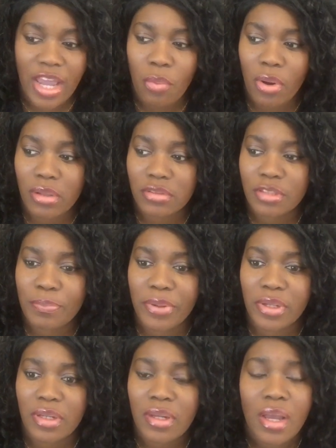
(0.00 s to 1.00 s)
I want to
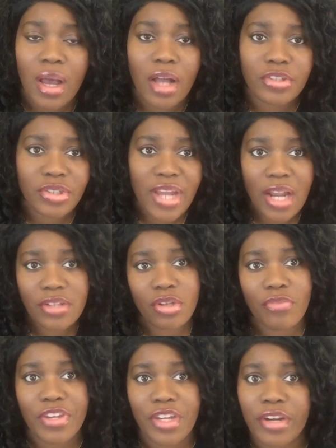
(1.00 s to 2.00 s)
put $100
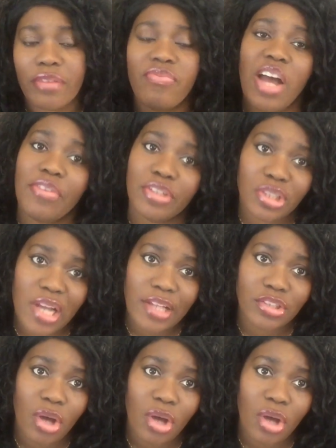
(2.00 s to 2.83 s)
over here, $500.